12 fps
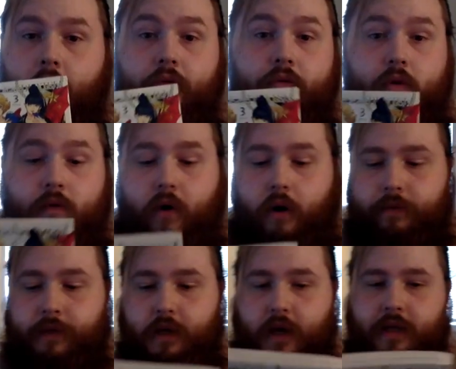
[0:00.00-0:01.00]
3
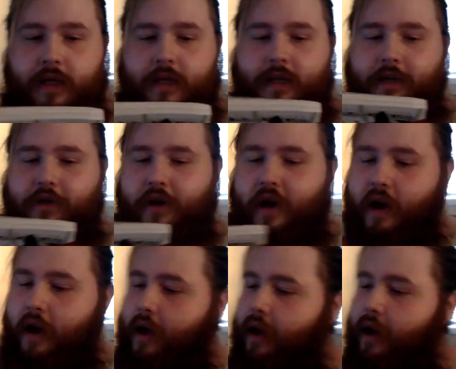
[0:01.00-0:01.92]
volumes. It's essentially